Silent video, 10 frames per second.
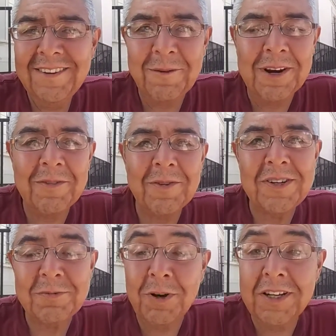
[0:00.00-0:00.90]
whatever
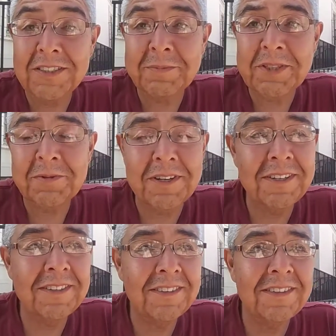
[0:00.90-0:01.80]
this was
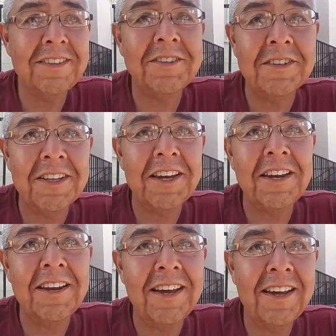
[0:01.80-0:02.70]
between this young lady
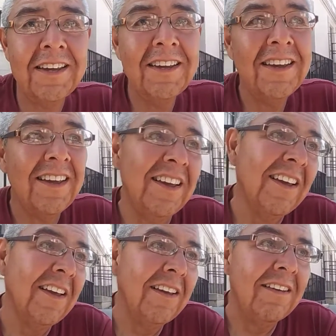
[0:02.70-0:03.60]
and
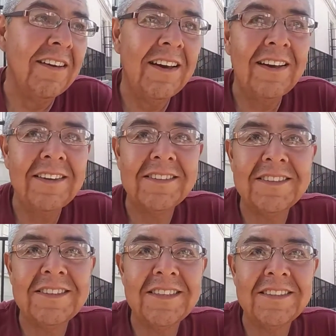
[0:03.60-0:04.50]
I,
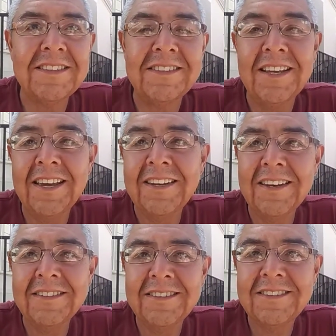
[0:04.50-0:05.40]
it's dead.
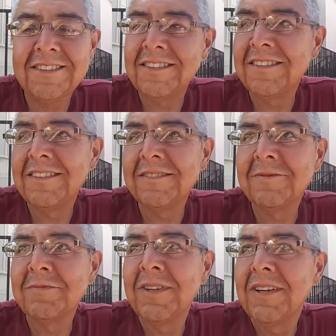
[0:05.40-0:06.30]
It's
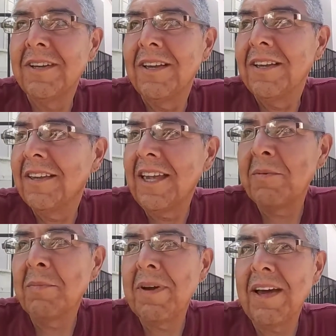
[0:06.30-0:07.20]

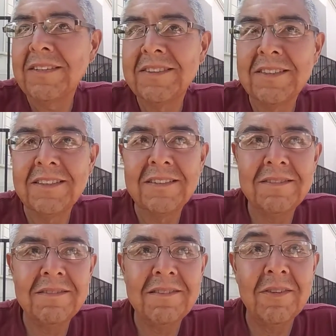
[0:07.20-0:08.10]
came to pass
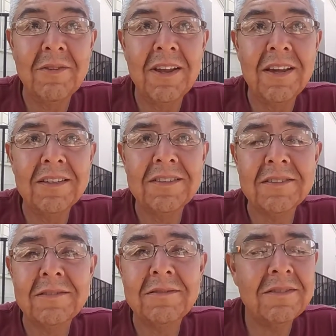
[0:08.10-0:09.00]
the other day.
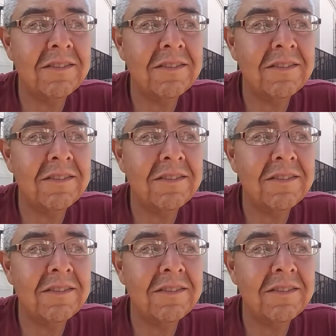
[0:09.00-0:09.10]
So